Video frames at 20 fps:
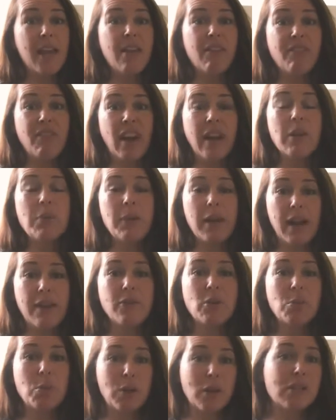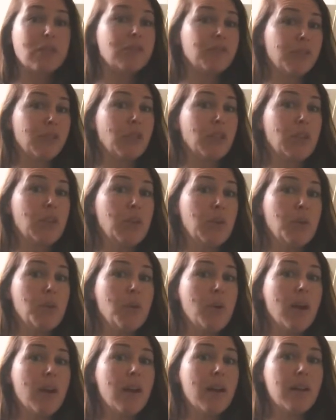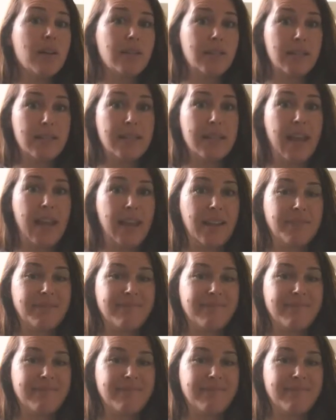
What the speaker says: Find whatever works for you today.